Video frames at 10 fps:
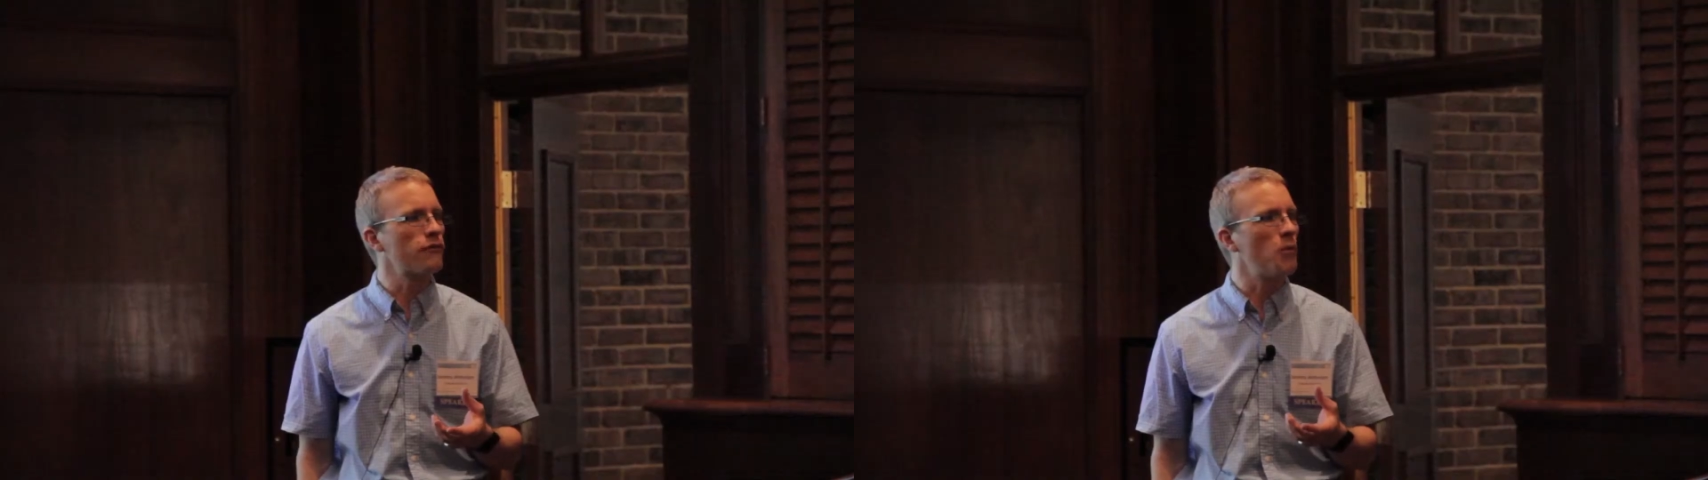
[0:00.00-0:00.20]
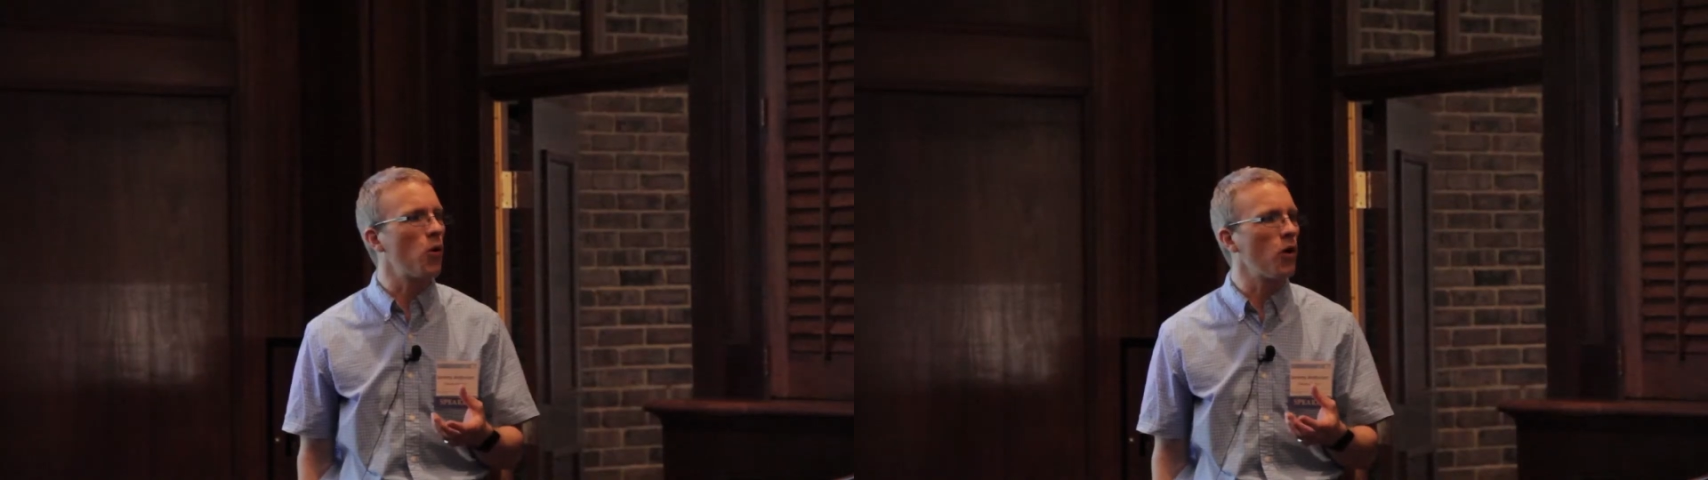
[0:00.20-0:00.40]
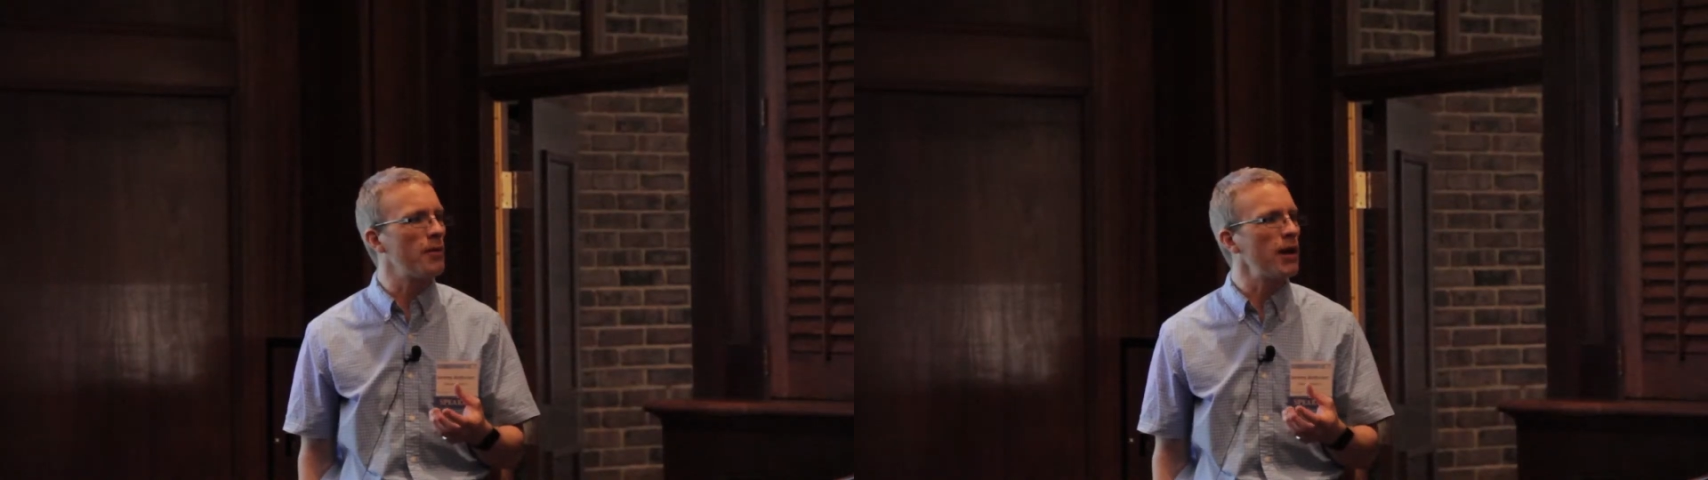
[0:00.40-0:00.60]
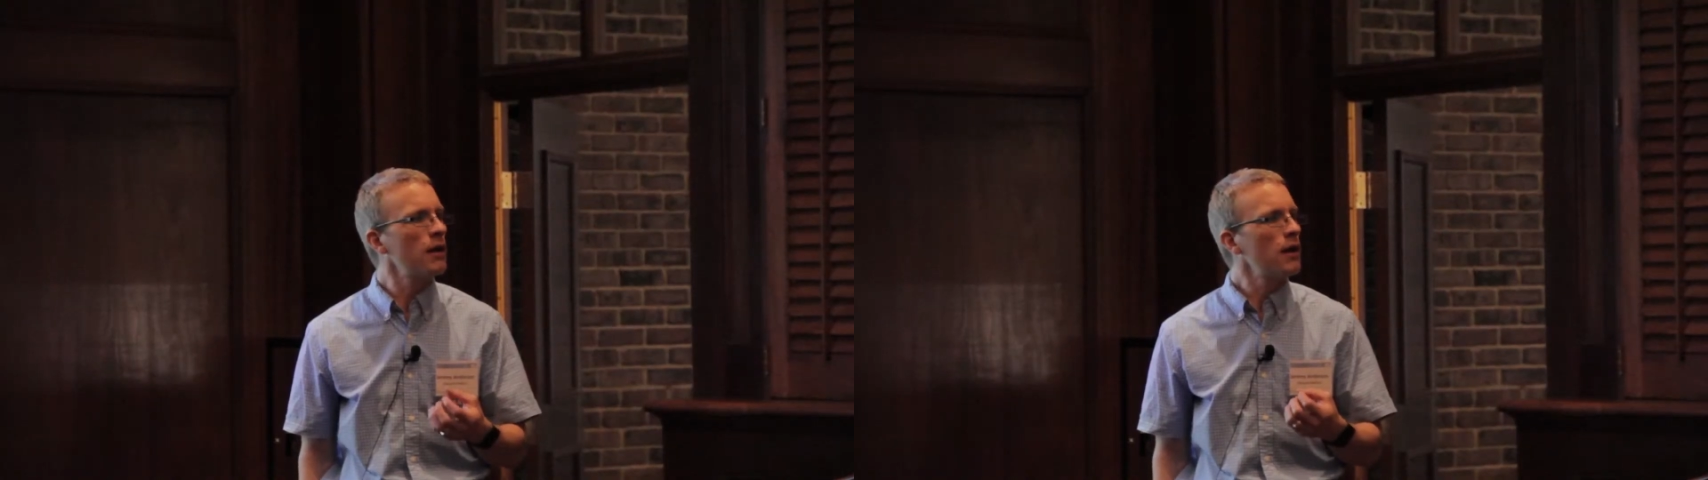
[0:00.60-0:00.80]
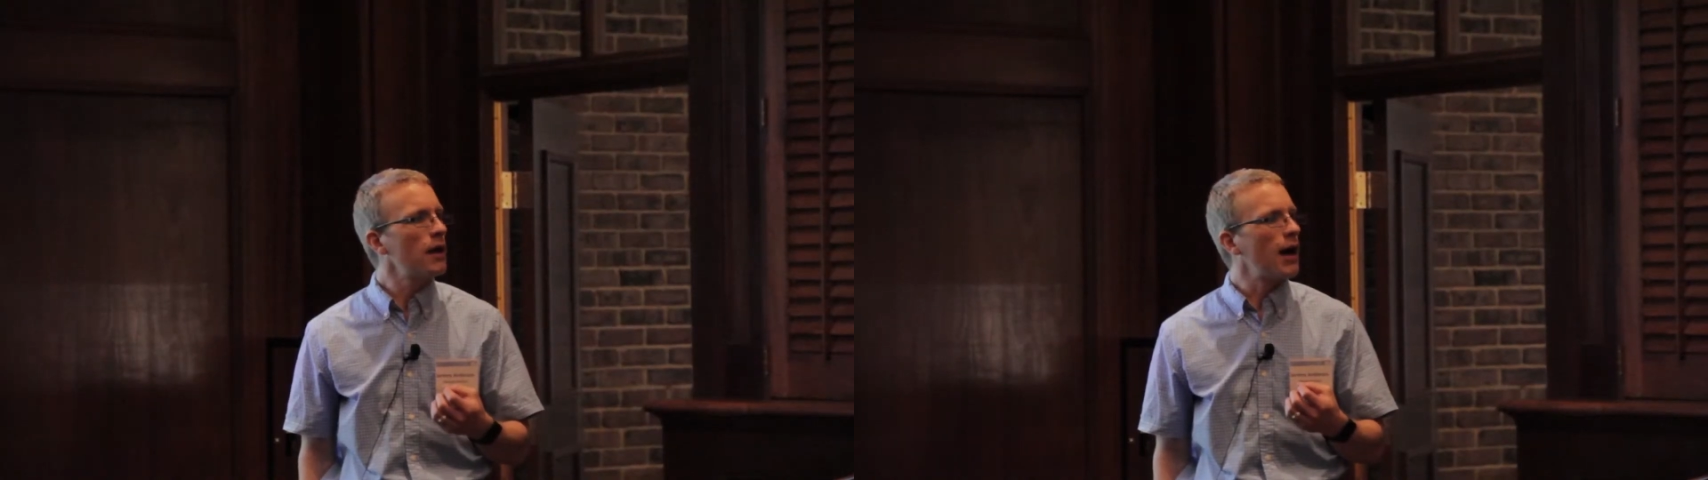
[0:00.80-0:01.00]
it from orbit
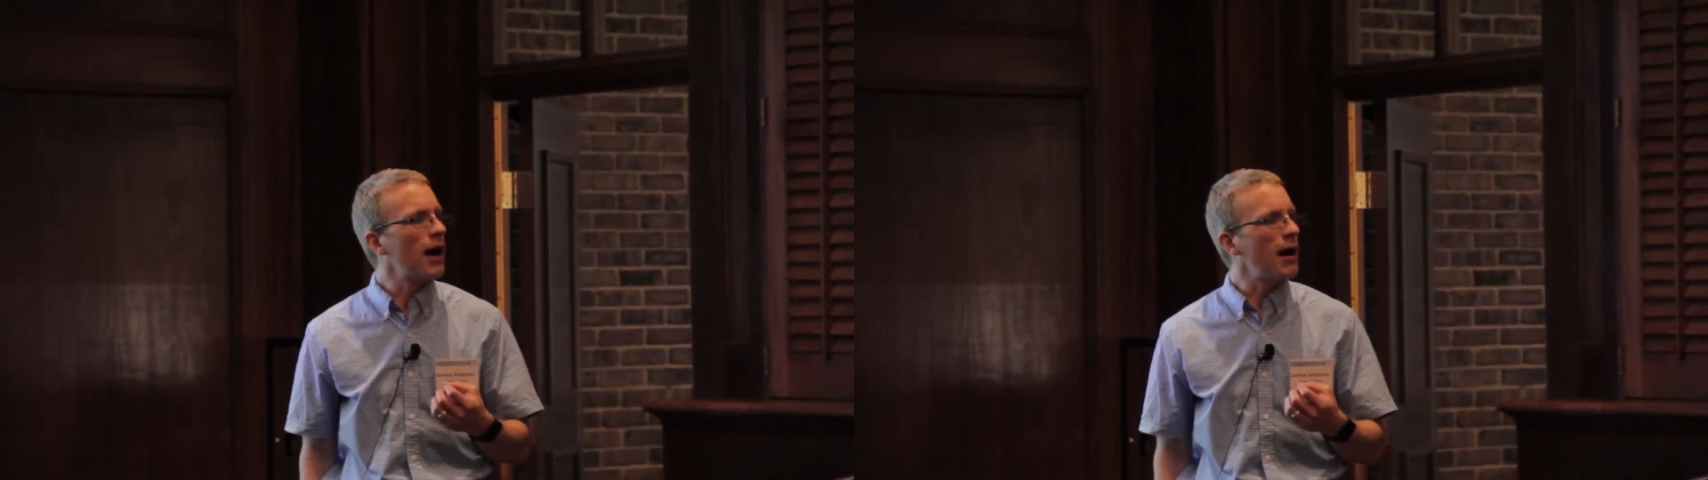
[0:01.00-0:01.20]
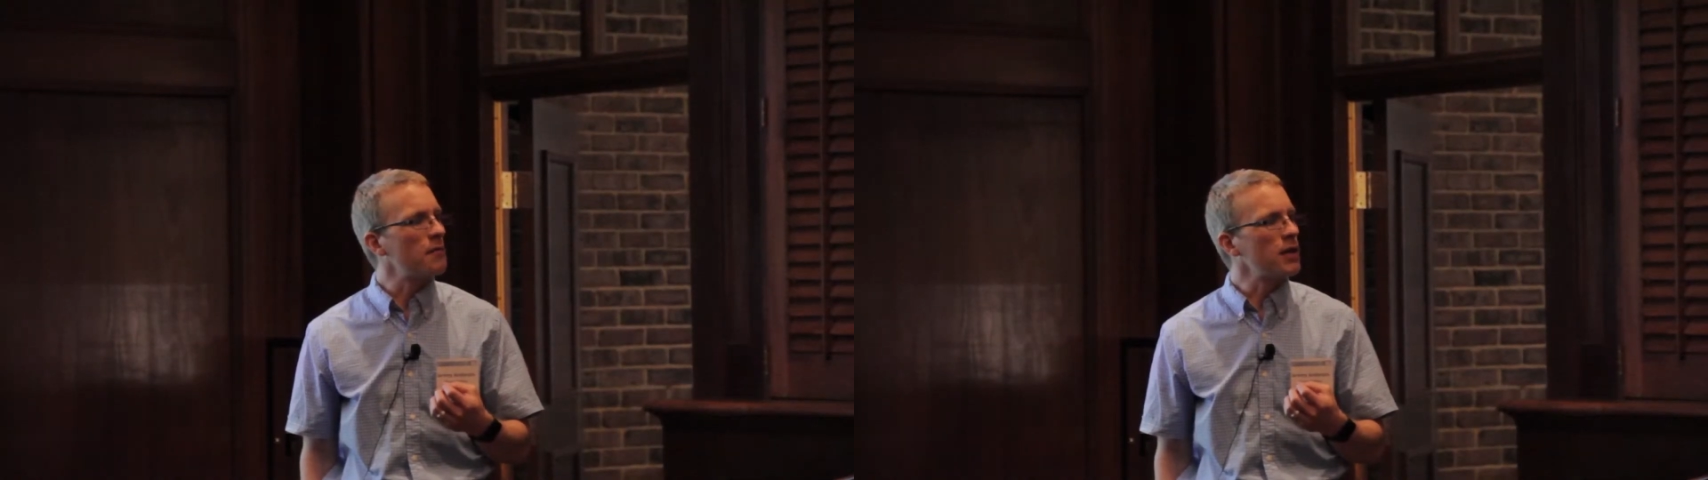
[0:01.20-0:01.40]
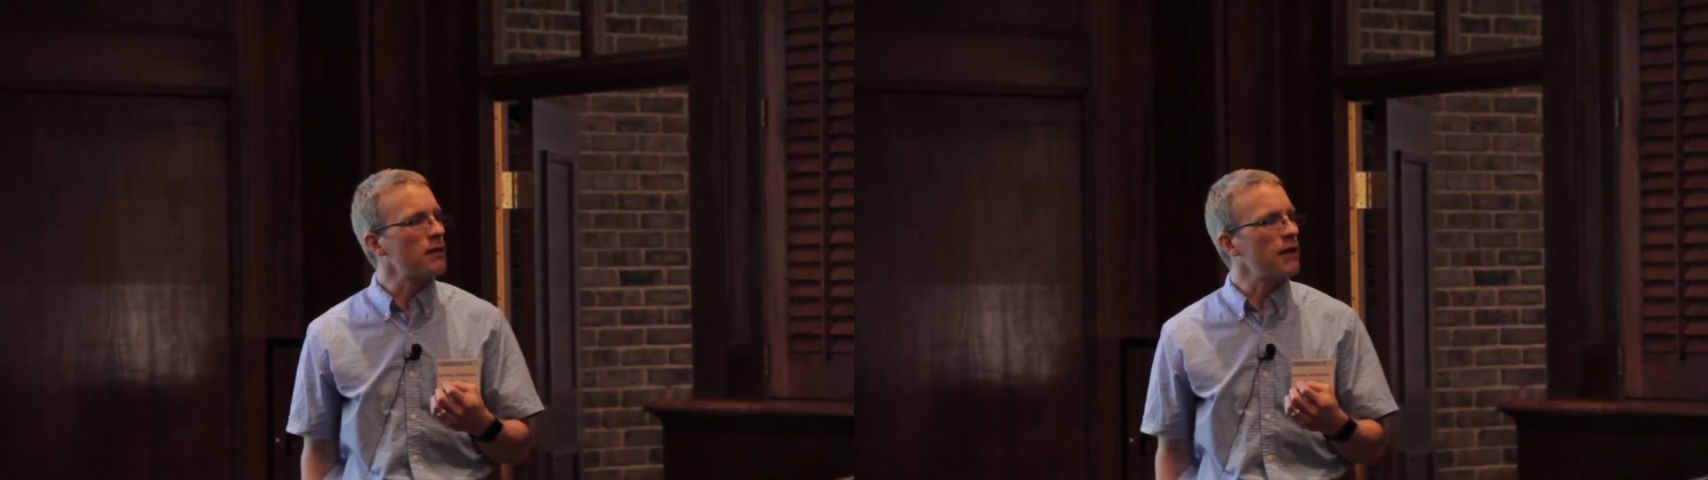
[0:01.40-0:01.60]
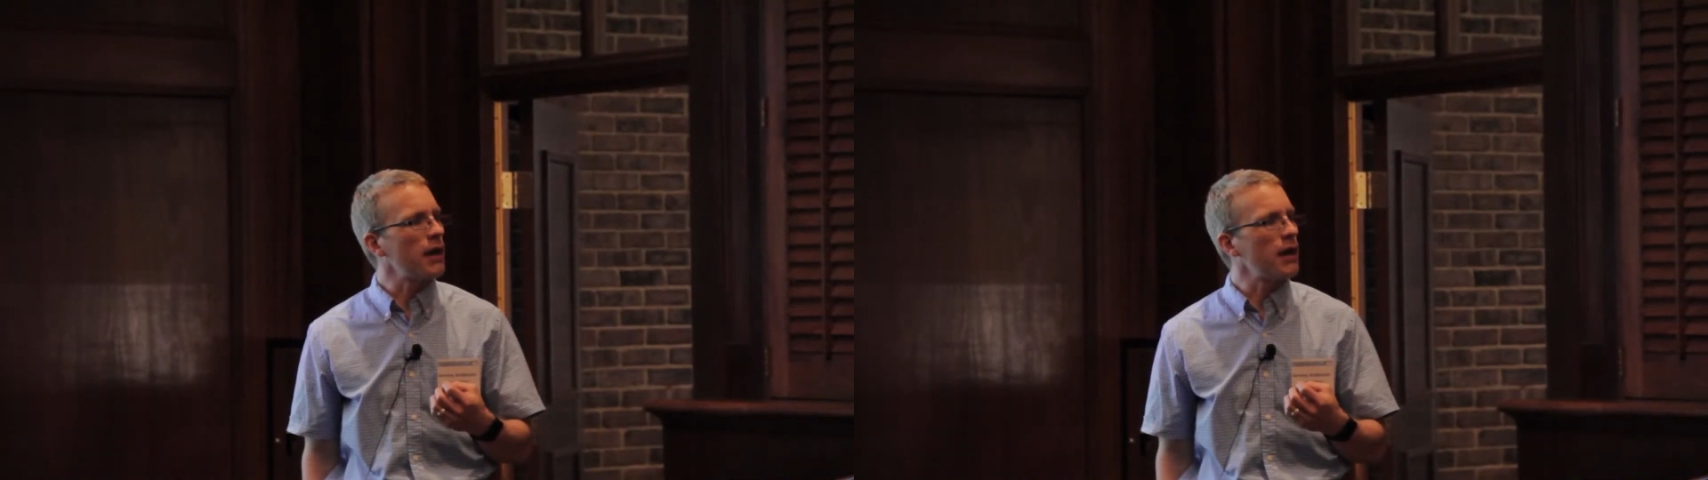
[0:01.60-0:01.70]
in